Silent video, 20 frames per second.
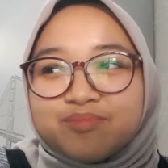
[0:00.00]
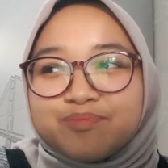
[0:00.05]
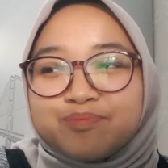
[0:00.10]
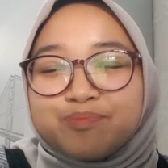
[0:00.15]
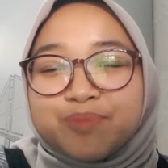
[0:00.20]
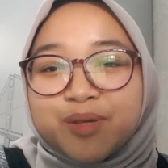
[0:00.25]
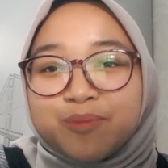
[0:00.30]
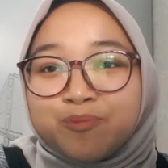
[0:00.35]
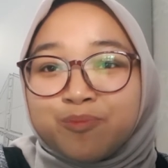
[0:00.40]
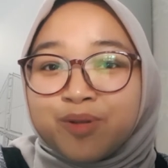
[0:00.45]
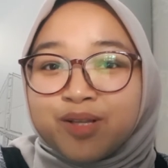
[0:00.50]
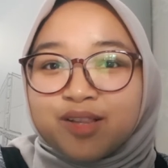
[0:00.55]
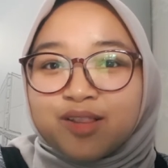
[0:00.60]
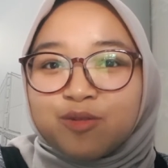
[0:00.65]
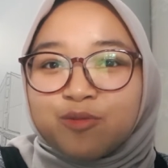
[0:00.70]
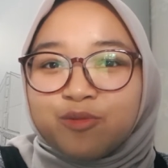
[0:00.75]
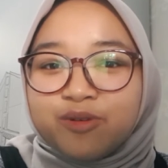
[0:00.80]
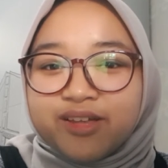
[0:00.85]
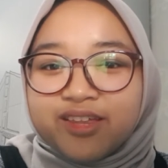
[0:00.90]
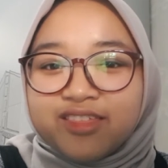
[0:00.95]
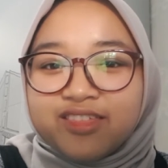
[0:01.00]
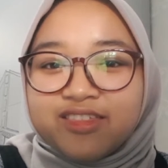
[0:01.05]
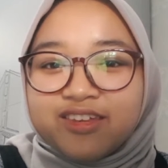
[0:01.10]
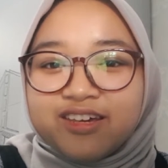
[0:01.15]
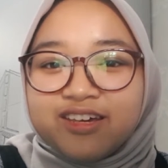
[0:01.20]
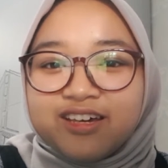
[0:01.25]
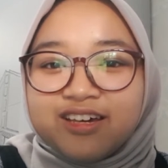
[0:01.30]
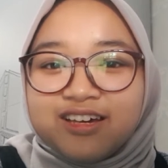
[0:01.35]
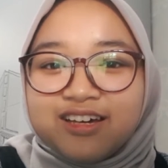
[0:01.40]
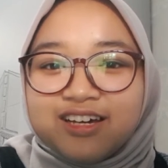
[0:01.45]
people with
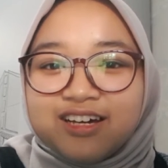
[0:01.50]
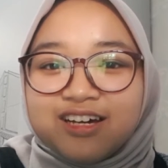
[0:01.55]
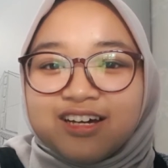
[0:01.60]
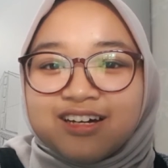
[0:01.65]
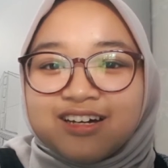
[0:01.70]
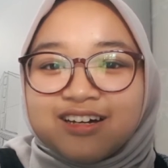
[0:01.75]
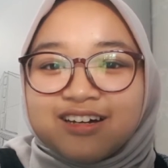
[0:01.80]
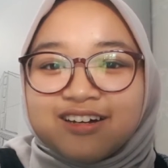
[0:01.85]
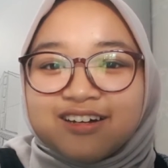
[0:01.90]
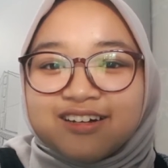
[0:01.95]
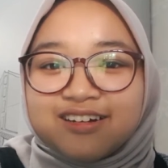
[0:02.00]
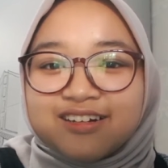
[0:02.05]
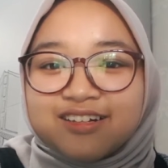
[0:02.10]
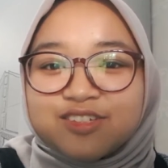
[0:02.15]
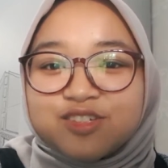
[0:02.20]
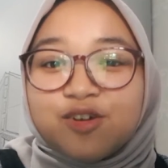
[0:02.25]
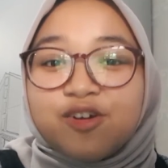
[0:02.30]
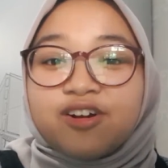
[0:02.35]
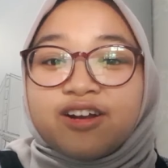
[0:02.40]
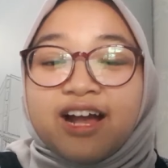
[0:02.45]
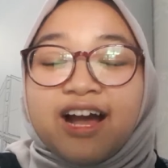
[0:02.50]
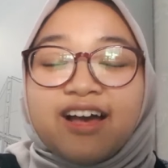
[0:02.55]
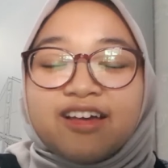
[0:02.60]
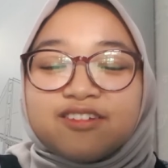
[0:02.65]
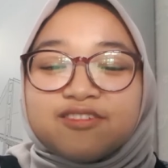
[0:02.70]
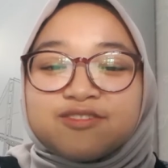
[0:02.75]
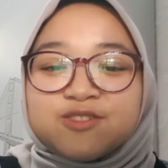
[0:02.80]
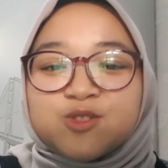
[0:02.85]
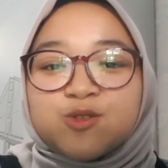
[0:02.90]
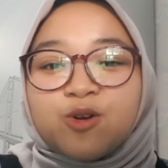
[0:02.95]
your kind
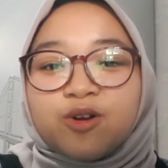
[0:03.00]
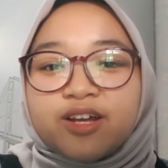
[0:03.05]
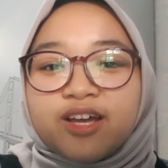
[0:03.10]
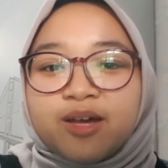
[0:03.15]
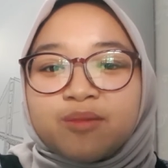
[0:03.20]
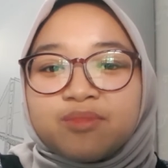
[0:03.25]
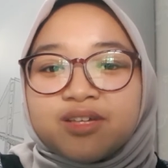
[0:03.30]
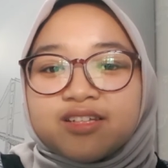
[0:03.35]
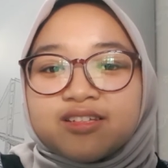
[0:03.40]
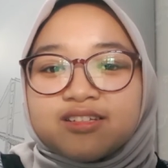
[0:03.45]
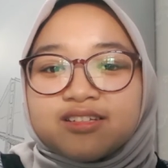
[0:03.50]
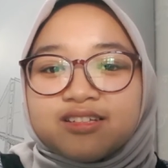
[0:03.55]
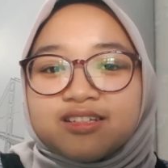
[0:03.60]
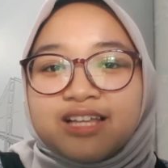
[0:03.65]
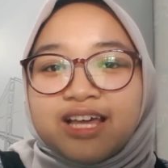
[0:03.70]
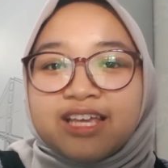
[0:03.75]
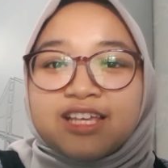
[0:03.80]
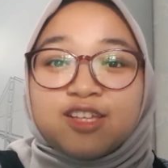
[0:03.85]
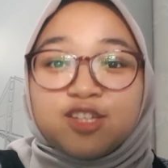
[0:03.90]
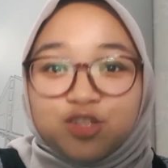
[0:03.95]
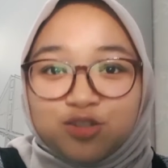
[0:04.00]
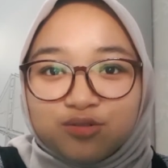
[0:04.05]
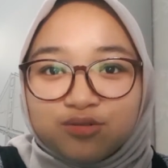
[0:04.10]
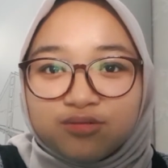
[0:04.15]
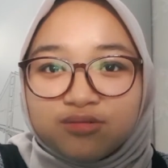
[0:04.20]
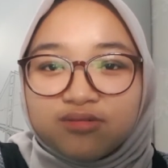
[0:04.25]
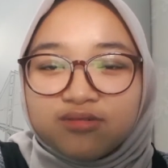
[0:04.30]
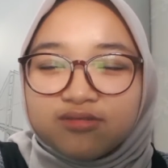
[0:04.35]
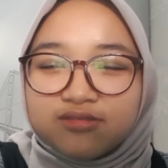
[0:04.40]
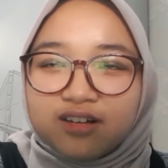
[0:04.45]
of story, I mean, like
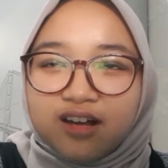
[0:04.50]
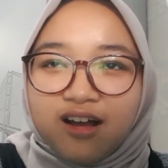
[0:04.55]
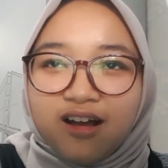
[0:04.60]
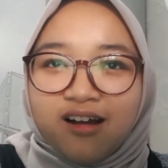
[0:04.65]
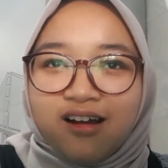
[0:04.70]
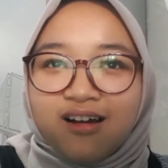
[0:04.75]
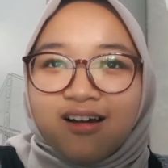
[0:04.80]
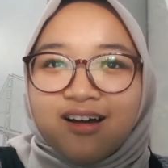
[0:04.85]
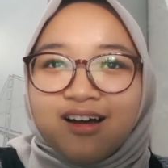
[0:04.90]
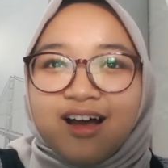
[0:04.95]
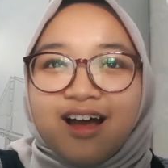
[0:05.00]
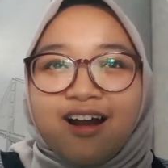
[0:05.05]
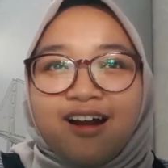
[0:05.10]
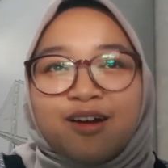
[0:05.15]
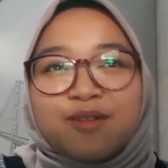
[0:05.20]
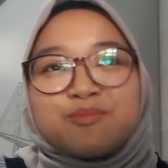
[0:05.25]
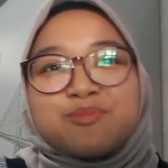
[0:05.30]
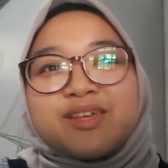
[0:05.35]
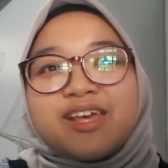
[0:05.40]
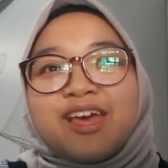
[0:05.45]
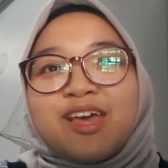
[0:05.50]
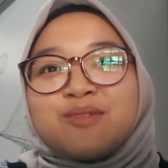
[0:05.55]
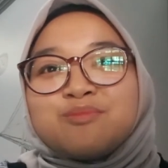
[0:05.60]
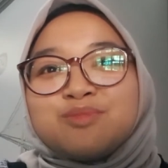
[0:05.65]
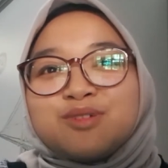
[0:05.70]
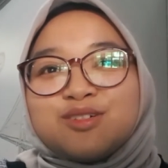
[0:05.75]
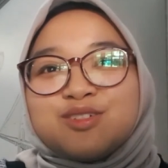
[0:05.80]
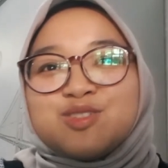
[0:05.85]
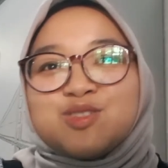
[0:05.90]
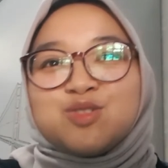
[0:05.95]
you, are be
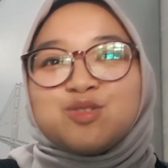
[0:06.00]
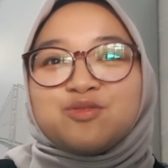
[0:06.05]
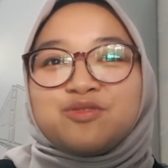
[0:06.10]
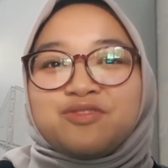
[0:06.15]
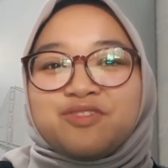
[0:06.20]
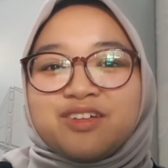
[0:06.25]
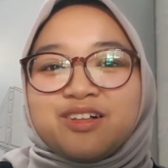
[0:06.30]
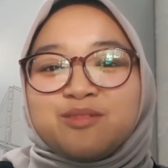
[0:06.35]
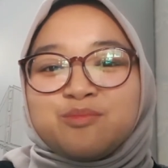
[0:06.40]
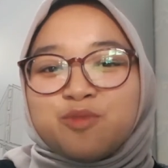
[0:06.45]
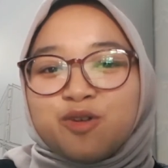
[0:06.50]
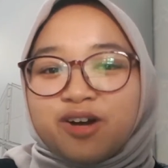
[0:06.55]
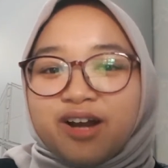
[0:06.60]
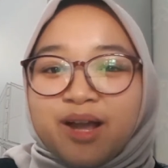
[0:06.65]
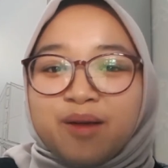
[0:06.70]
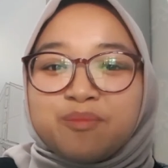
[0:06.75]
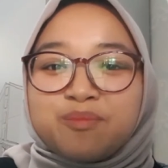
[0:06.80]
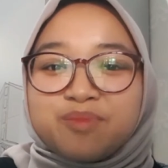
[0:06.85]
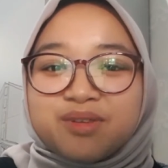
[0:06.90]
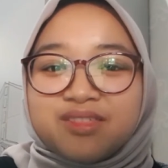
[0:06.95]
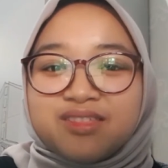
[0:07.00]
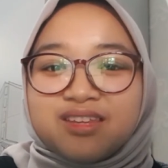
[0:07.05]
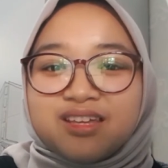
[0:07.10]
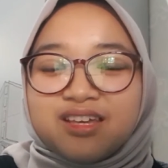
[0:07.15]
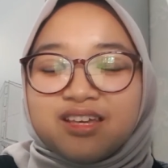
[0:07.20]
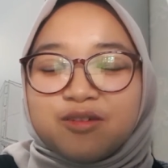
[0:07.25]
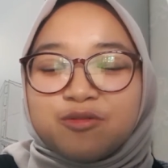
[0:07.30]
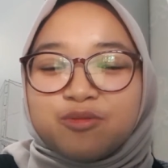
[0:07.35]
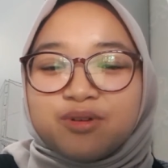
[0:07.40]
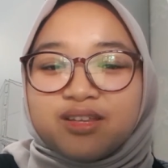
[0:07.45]
able to feel more
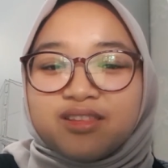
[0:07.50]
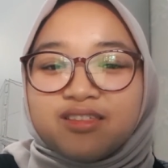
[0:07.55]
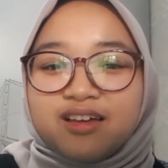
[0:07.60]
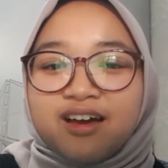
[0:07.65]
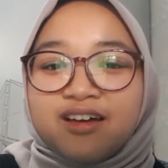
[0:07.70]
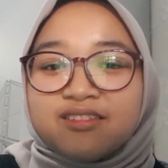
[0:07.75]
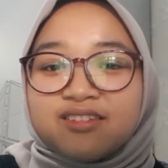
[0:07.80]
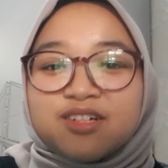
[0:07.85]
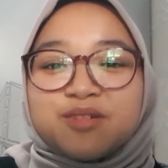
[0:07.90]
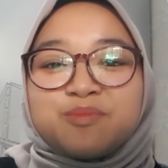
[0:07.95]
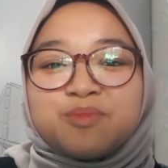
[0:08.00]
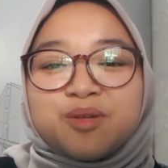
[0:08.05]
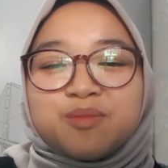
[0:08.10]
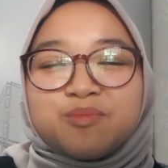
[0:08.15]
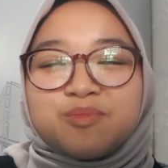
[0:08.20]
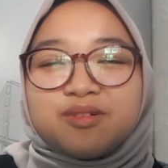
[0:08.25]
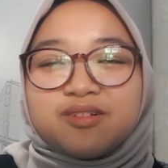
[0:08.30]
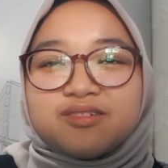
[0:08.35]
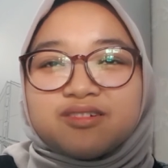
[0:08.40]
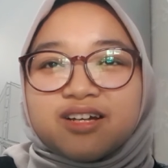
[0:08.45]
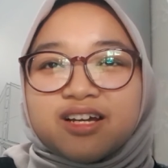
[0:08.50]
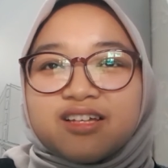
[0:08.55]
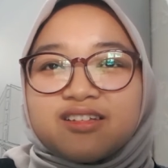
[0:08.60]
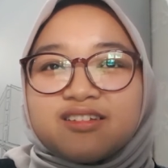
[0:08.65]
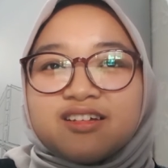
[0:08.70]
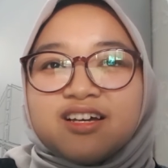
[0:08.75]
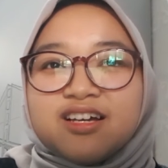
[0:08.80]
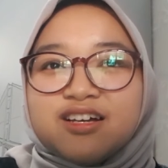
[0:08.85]
empathy with other people, right?